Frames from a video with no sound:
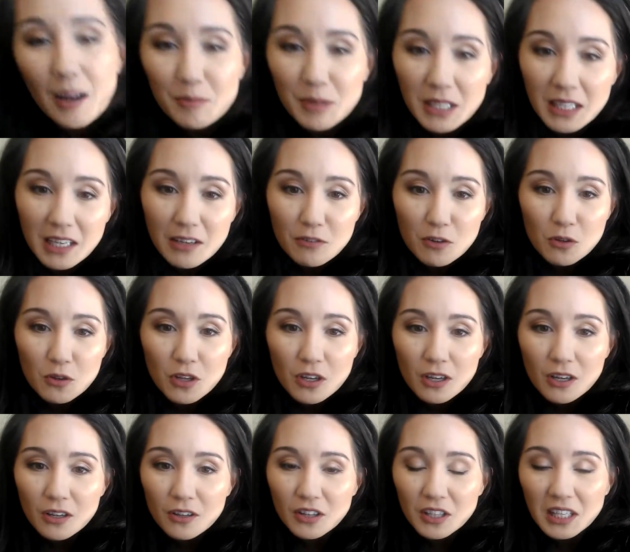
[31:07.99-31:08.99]
going to give you
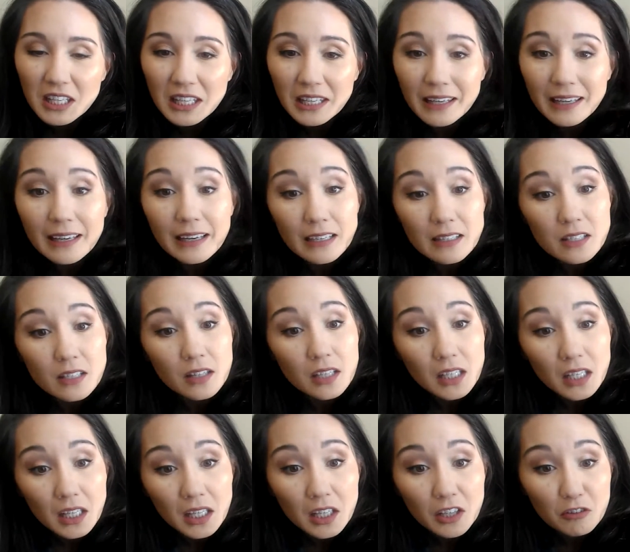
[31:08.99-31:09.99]
the key. It's in the
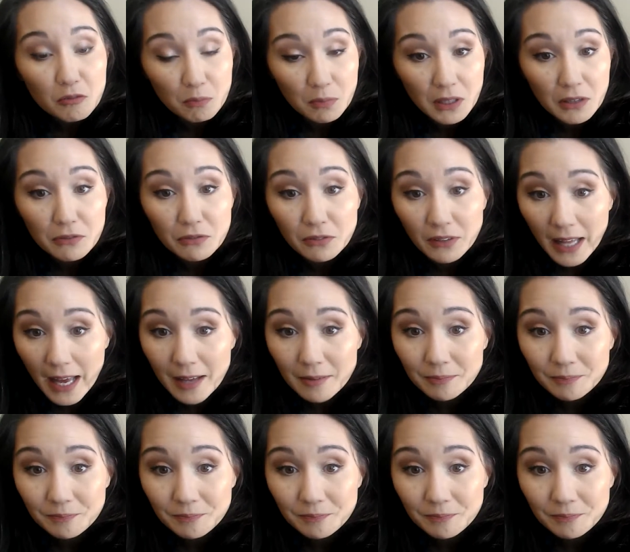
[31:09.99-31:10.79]
key of B flat.